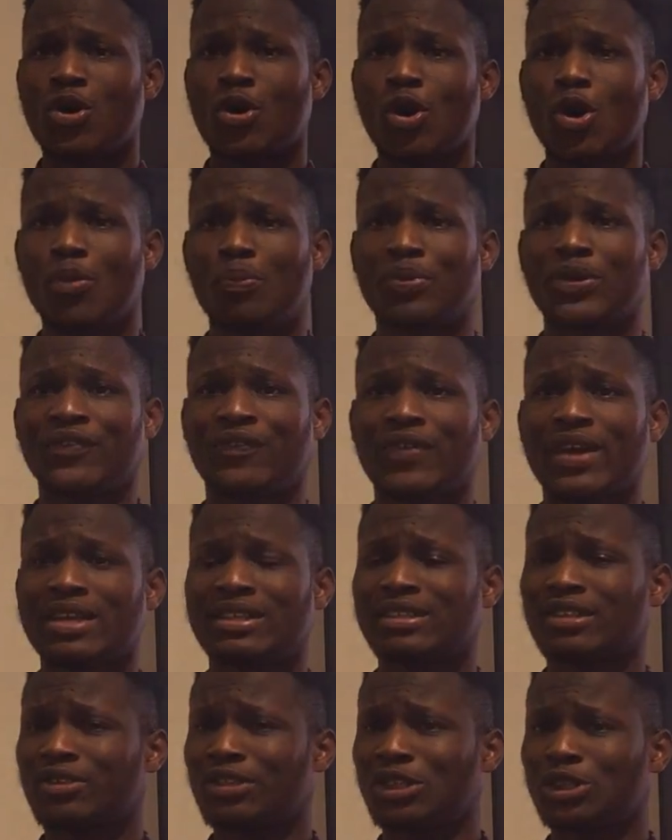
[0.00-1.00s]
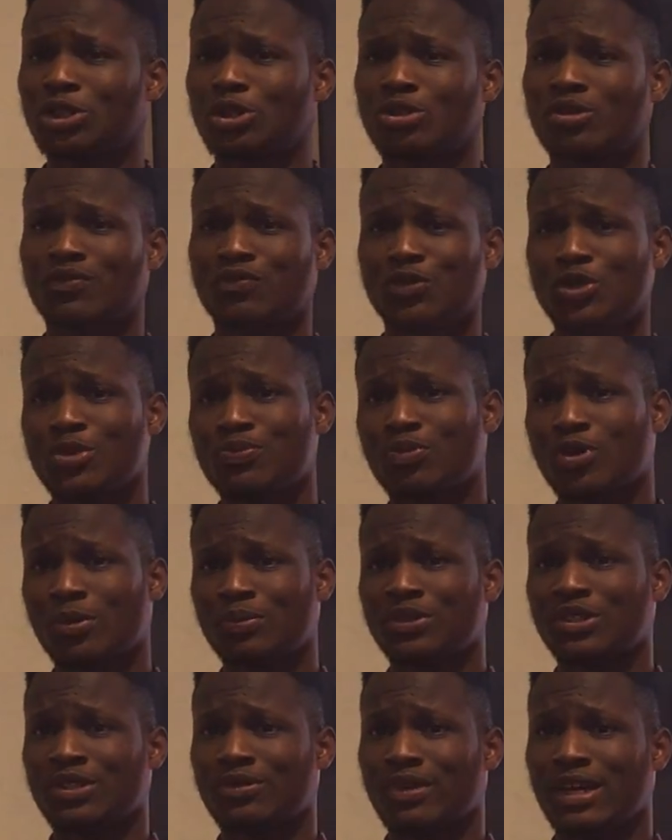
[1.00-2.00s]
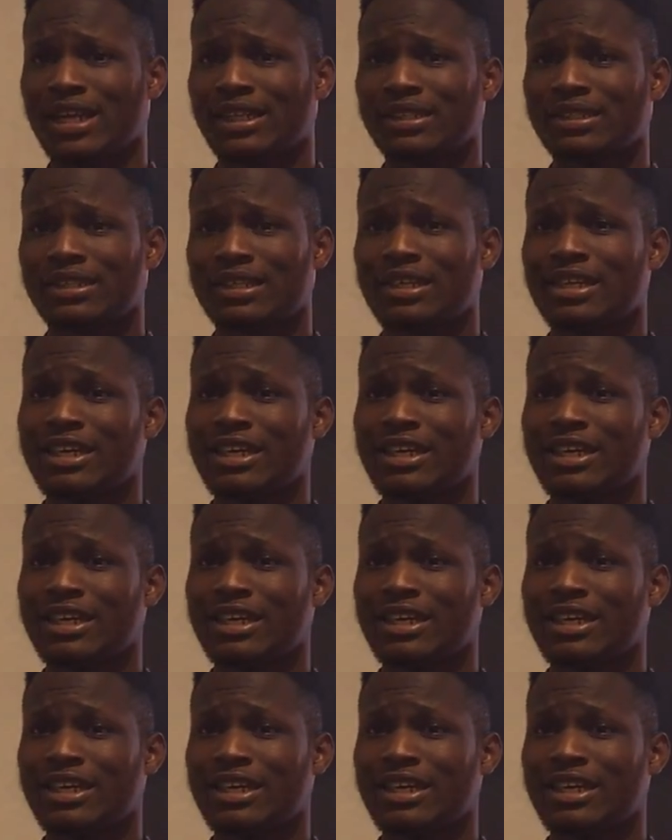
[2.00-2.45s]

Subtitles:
or prevent the creation of new property rights.